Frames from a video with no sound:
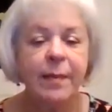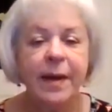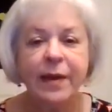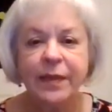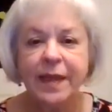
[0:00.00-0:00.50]

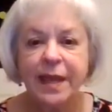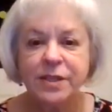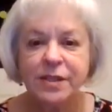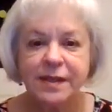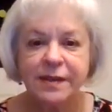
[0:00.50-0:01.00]
about the
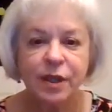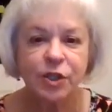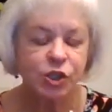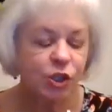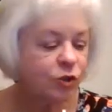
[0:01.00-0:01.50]
ages of their
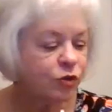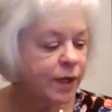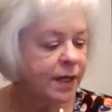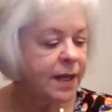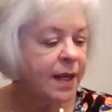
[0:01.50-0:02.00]

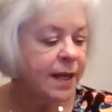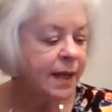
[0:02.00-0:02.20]
children